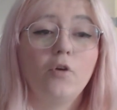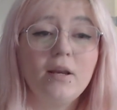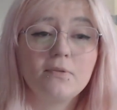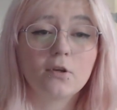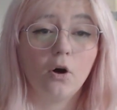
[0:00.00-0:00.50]

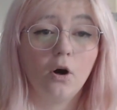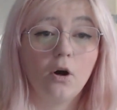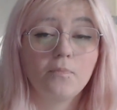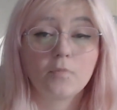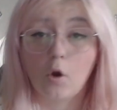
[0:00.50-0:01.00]
A creep
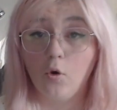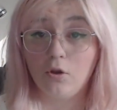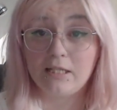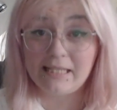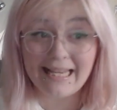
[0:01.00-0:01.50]
score,
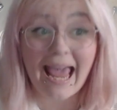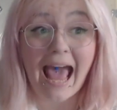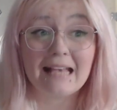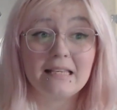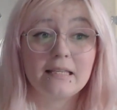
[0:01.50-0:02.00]
or
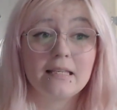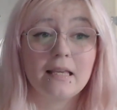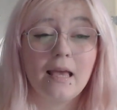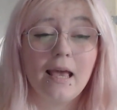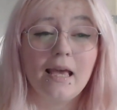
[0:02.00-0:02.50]

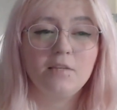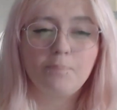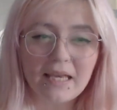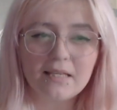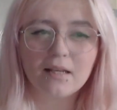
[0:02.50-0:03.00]
CS,
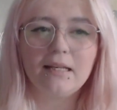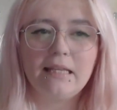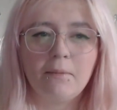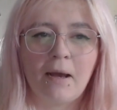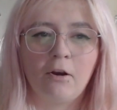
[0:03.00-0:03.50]
is
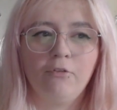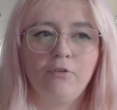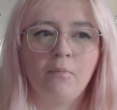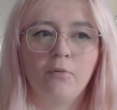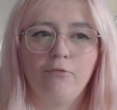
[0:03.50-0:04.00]
basically the
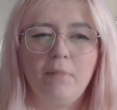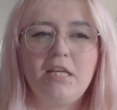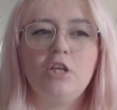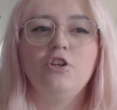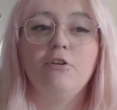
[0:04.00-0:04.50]
amount of number
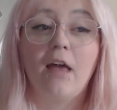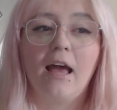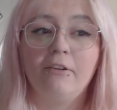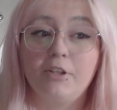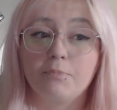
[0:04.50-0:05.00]
of
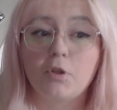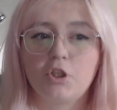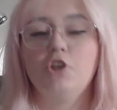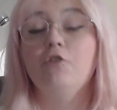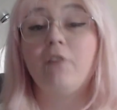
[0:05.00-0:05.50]
minions
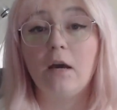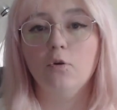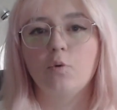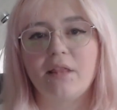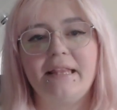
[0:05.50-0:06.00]
and monsters
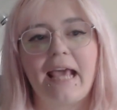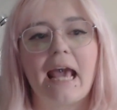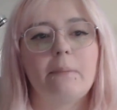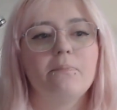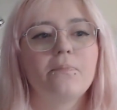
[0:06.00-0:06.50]
you've killed
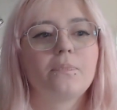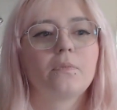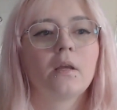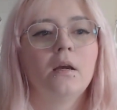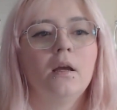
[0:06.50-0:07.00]
within the
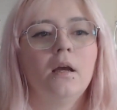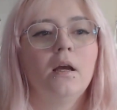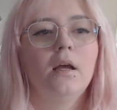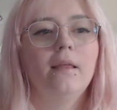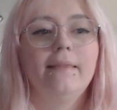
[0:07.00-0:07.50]
game.
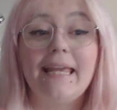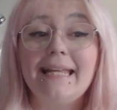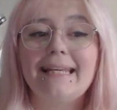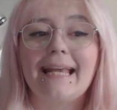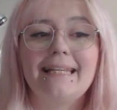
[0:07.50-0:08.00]

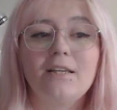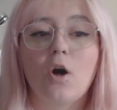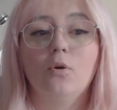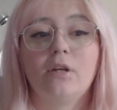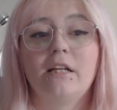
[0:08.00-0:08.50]
The key to
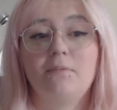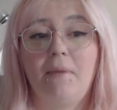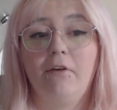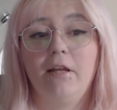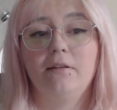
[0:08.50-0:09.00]
getting gold
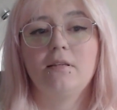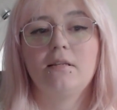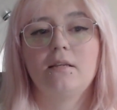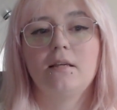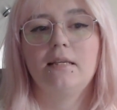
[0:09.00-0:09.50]
and
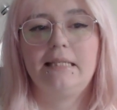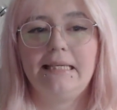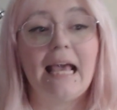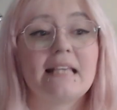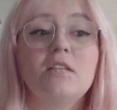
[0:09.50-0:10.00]
experience,
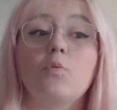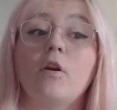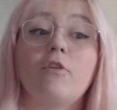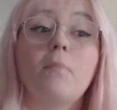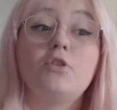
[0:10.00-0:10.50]

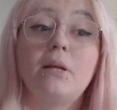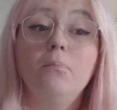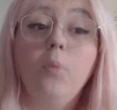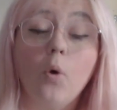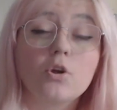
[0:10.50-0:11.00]
CS is one of the
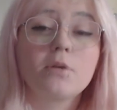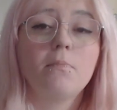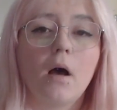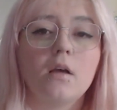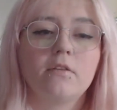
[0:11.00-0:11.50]
most
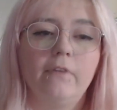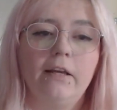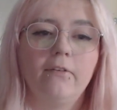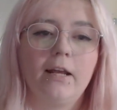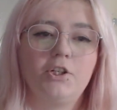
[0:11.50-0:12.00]
important
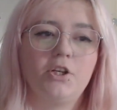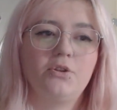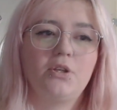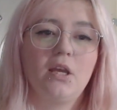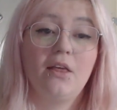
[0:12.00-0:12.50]
parts of League of
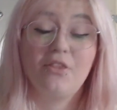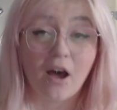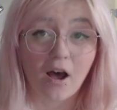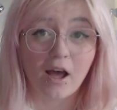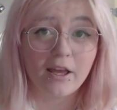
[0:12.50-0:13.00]
Legends.
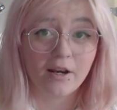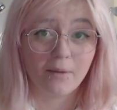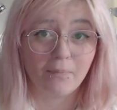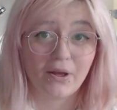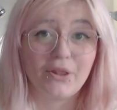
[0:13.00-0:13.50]
The
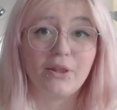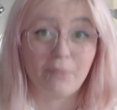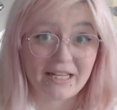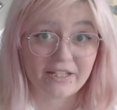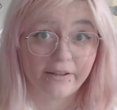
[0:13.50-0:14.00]
higher
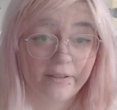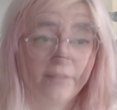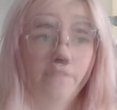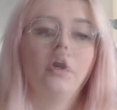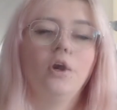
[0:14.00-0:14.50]
number, the
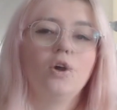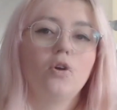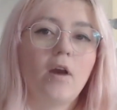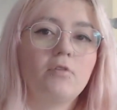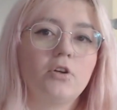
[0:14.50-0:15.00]
better.
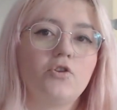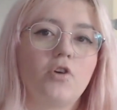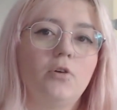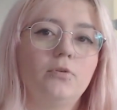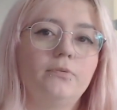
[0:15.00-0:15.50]

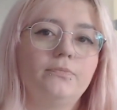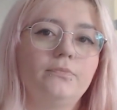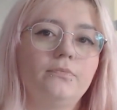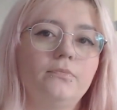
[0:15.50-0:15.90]
Crowd control.